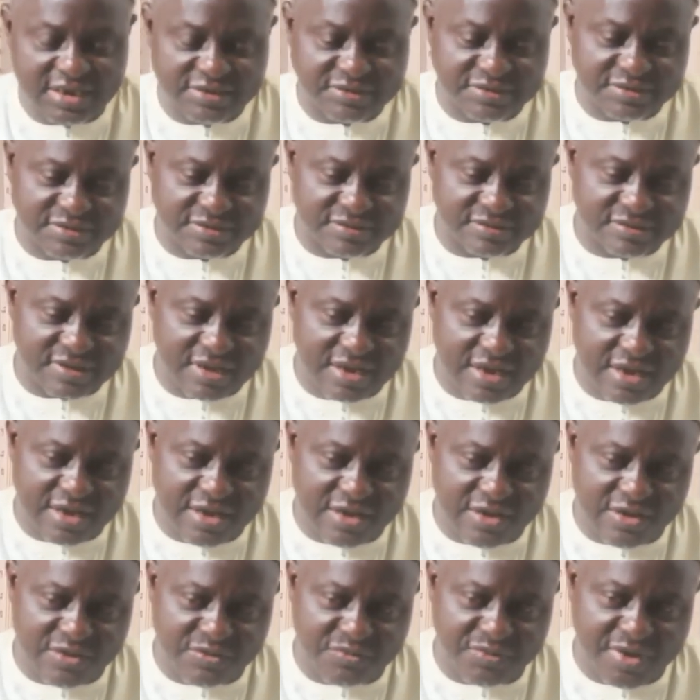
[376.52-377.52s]
That's
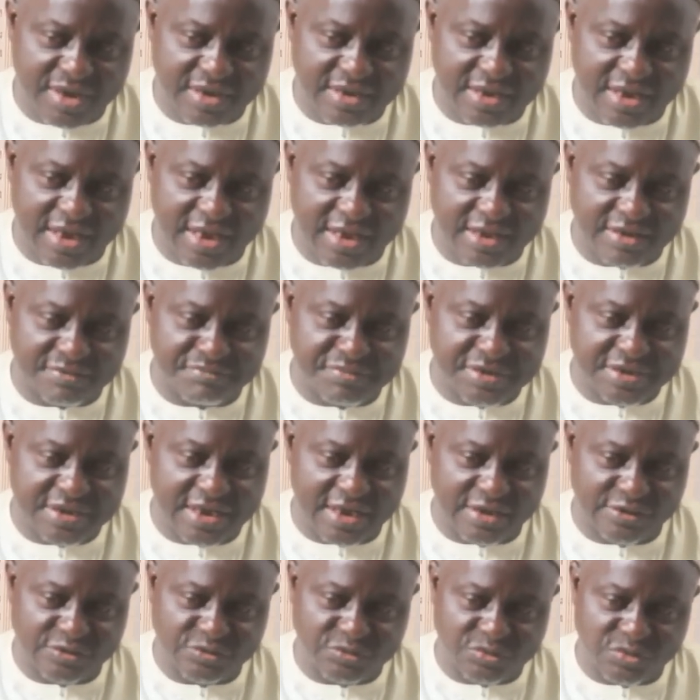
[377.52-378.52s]
when I
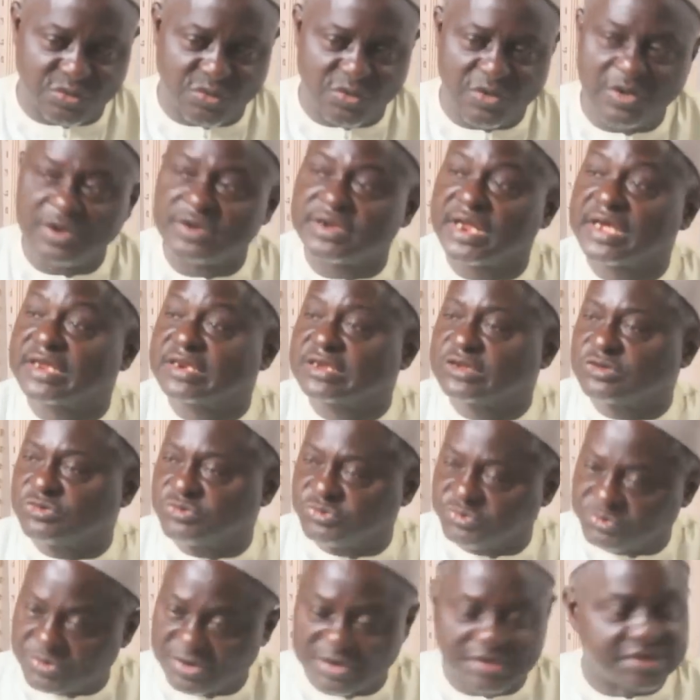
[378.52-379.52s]
began to take
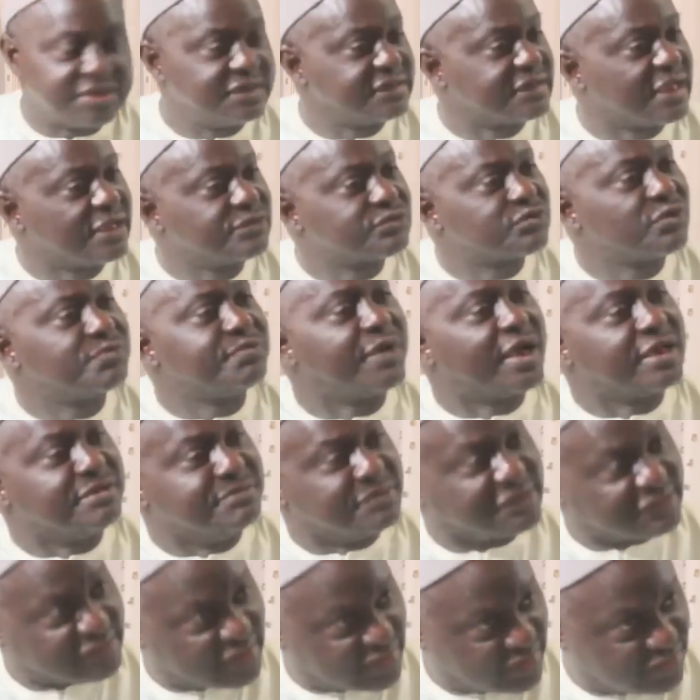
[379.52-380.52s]
responsibility in terms of
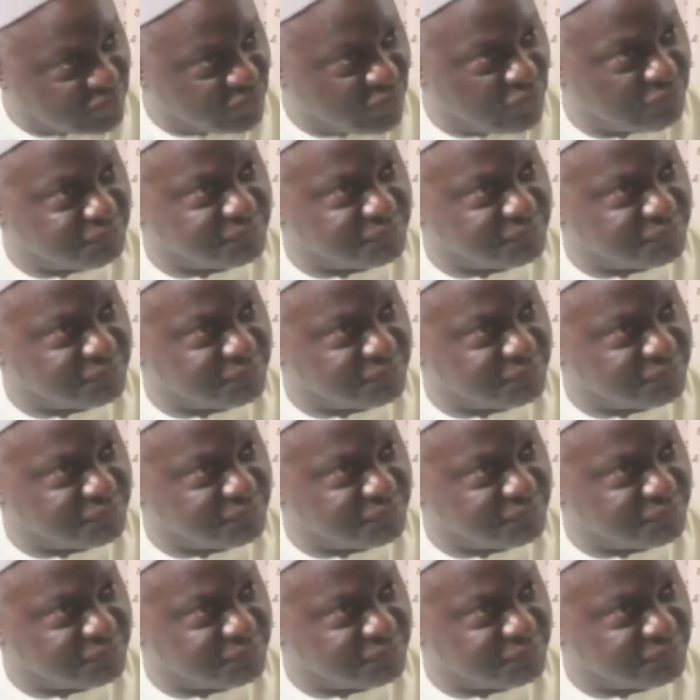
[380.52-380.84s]
administering the